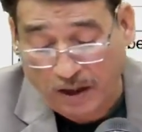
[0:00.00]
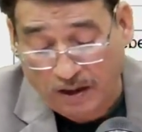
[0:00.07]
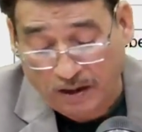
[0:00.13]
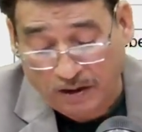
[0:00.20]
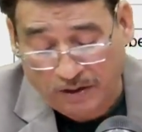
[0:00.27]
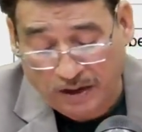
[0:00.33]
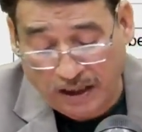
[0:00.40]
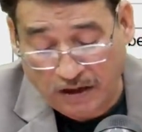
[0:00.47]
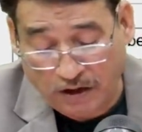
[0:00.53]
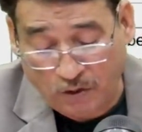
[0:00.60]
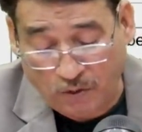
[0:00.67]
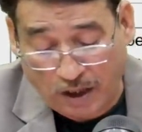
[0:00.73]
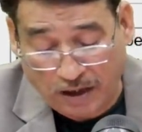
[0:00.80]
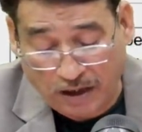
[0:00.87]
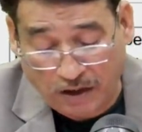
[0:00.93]
Then you
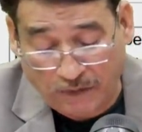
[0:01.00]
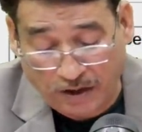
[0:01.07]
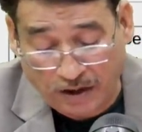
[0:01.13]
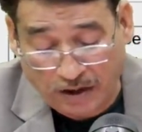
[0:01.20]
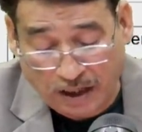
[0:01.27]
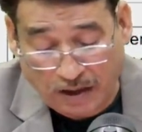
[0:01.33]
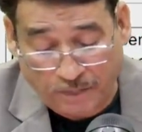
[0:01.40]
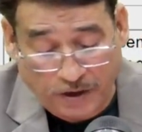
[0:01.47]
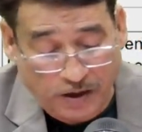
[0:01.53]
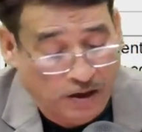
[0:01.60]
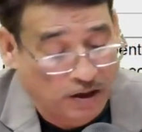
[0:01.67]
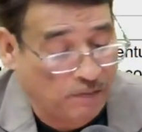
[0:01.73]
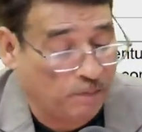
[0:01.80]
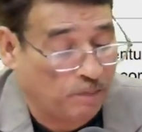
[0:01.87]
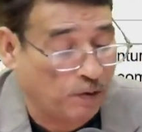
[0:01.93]
are given capital
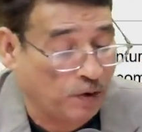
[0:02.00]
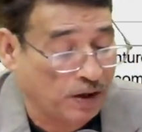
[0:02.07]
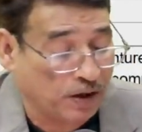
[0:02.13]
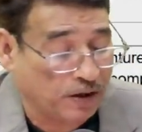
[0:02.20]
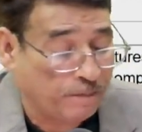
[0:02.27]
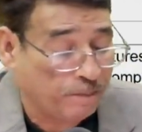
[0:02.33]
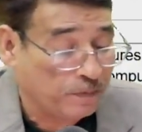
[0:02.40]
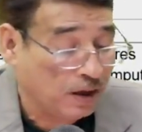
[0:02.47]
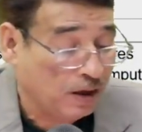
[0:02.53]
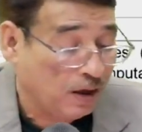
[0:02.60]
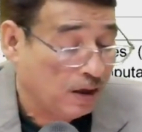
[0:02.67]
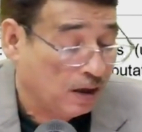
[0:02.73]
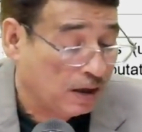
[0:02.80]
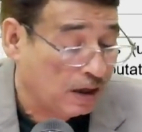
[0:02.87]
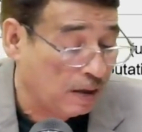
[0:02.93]
employed.
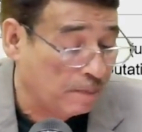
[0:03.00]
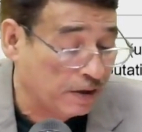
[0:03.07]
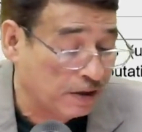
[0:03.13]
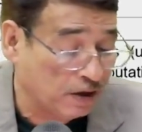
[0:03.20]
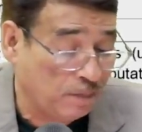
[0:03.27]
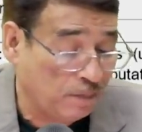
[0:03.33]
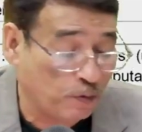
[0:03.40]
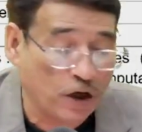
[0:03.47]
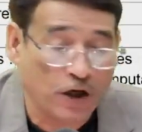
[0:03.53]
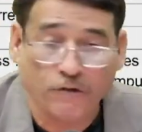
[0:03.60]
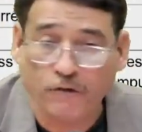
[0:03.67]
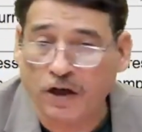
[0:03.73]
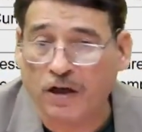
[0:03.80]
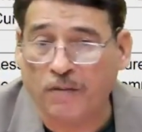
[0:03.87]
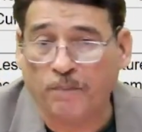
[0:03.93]
Capital employed, we
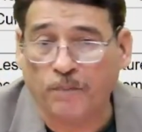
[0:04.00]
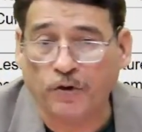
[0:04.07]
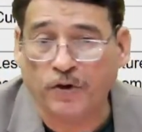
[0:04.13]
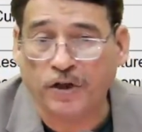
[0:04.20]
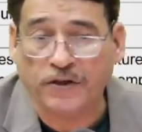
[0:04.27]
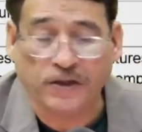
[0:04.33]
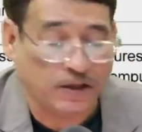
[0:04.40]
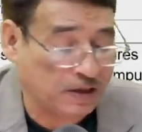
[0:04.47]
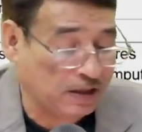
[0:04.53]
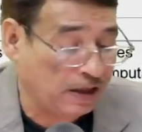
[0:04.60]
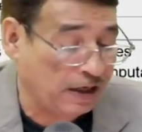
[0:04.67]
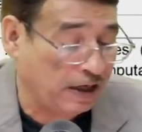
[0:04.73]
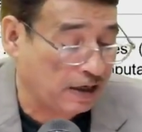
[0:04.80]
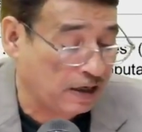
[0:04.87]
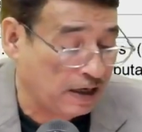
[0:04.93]
computed
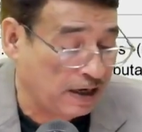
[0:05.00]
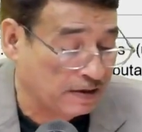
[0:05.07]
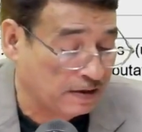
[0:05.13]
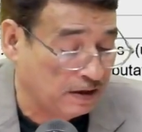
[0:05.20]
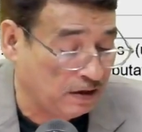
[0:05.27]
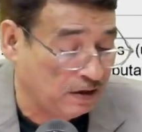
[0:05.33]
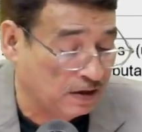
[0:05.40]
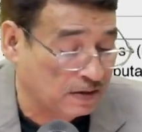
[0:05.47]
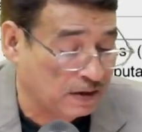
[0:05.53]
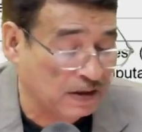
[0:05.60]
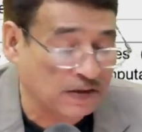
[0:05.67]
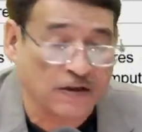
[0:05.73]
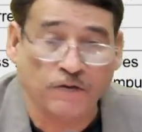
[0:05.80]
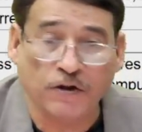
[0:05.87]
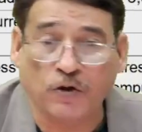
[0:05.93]
68 lakhs. In this case,
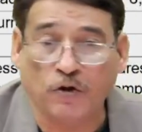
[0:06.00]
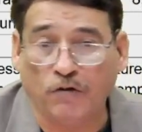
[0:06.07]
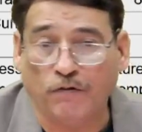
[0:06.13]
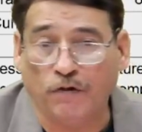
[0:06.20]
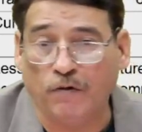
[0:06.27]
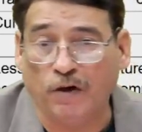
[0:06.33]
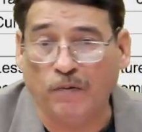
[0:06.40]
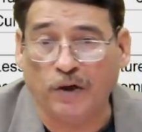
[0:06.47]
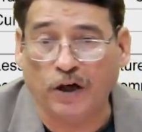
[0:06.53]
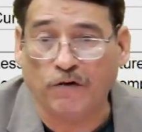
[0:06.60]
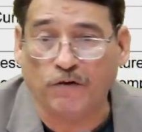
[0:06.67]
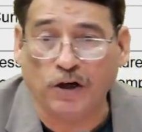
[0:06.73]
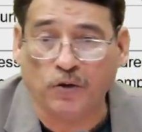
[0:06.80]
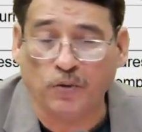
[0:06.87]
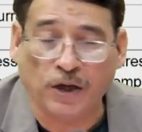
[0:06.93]
our goodwill will be
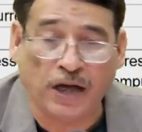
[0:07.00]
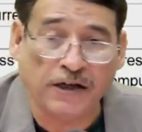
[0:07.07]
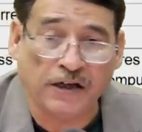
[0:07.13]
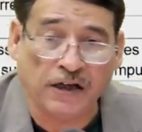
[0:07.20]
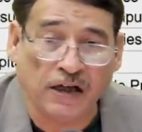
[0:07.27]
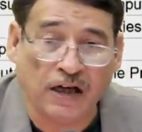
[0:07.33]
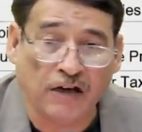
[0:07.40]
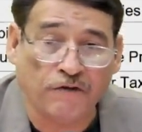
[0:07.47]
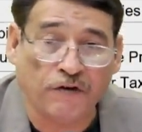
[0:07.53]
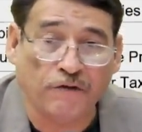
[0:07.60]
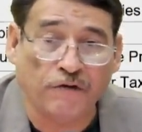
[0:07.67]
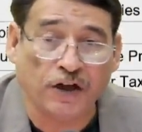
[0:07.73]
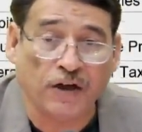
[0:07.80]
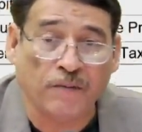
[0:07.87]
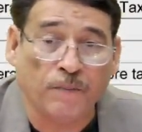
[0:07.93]
equal to 19 lakh
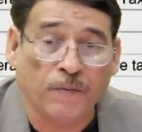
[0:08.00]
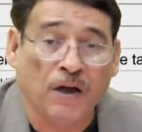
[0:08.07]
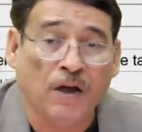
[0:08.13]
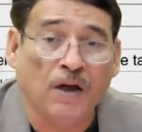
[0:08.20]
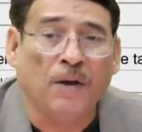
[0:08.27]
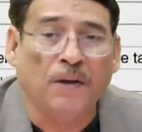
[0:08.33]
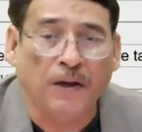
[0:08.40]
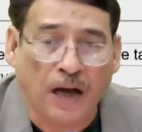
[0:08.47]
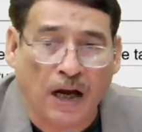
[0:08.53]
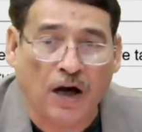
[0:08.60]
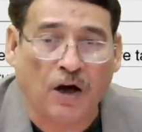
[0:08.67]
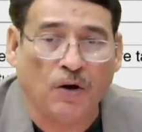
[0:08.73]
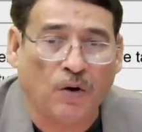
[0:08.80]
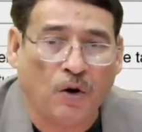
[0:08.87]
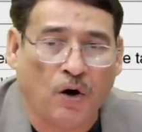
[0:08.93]
50.
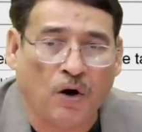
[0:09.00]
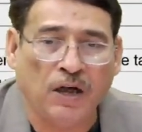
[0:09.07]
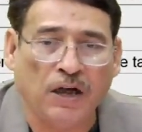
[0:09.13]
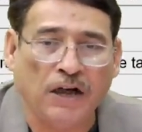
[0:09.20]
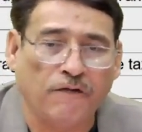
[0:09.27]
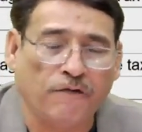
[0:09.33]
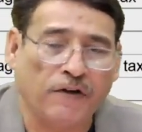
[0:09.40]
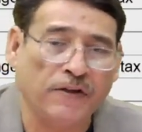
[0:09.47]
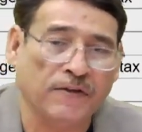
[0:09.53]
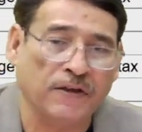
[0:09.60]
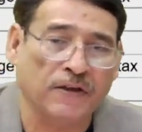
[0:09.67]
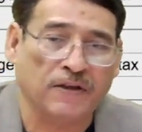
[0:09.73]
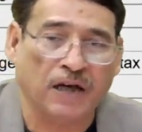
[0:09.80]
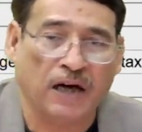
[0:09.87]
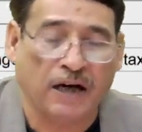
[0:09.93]
Now, only difference
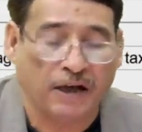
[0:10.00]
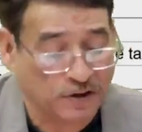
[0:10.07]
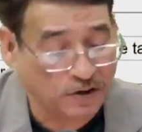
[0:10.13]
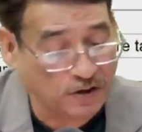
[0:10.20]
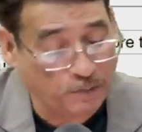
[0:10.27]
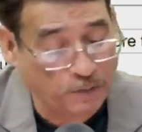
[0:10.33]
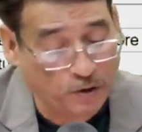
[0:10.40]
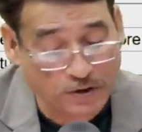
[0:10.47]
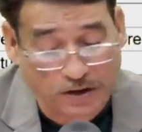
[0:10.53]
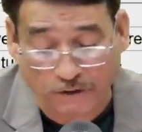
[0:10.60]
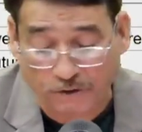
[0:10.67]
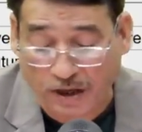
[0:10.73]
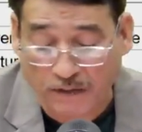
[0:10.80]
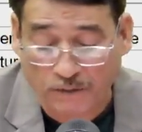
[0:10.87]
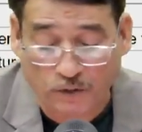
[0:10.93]
is that, suppose if
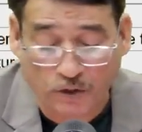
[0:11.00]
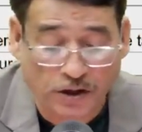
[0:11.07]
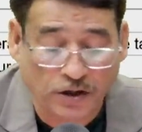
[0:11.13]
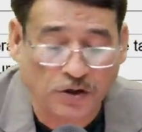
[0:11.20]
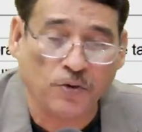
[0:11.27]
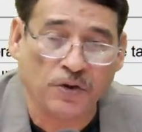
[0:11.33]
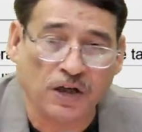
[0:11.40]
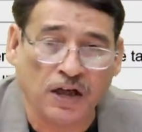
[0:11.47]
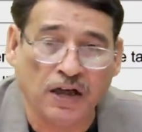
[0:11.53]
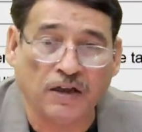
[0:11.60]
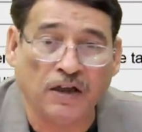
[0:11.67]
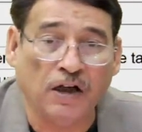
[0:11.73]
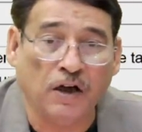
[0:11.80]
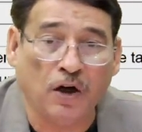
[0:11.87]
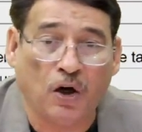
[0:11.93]
I am going to take
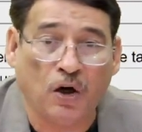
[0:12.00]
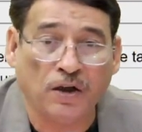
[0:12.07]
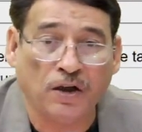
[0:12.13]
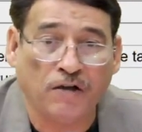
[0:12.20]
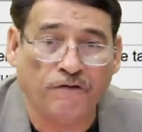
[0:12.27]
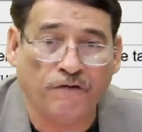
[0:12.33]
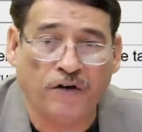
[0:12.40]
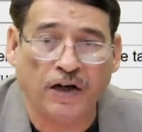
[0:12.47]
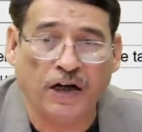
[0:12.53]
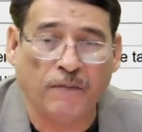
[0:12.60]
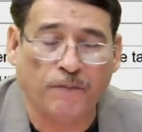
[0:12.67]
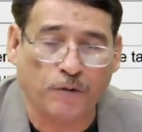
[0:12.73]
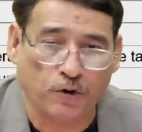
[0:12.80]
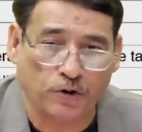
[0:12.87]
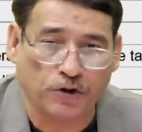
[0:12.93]
the long-term fund
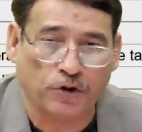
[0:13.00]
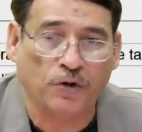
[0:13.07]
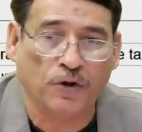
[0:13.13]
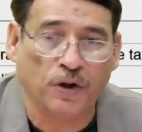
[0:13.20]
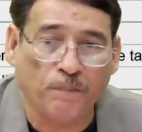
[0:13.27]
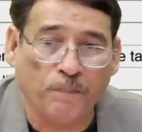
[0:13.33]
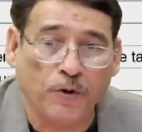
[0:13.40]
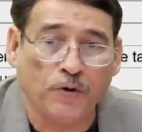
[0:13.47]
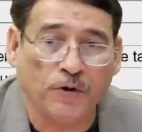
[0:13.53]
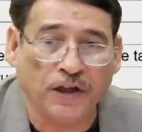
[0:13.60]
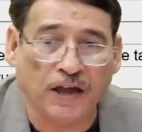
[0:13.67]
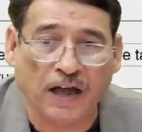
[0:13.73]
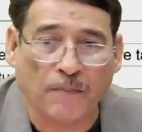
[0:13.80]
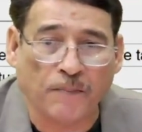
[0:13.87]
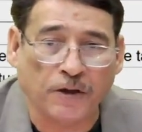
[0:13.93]
approach to compute the
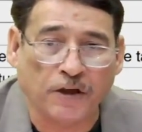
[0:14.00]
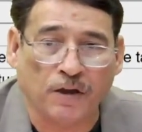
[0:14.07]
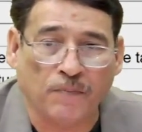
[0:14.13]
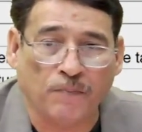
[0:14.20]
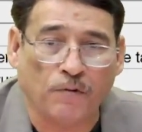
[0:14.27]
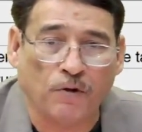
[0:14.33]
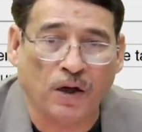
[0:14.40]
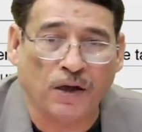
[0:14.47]
capital employed,